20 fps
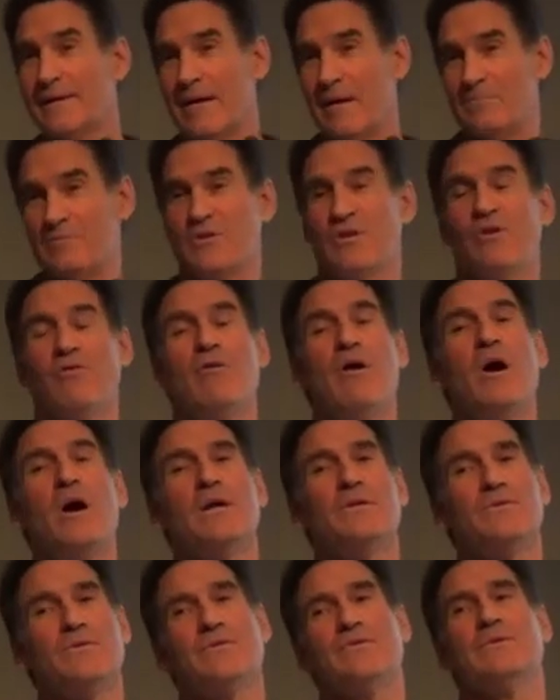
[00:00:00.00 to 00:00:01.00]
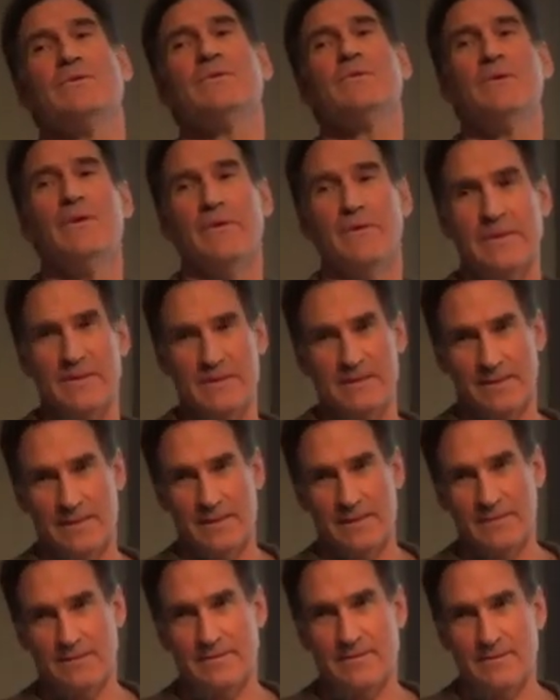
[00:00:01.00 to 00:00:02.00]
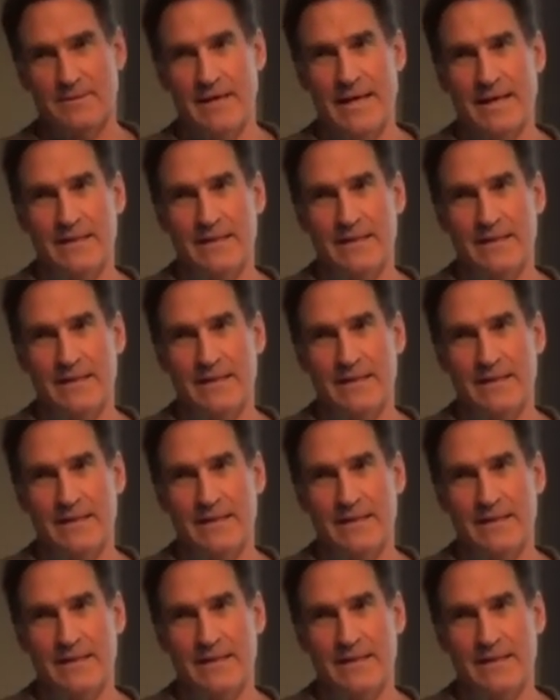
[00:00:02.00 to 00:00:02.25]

comes across, you know, he's, he's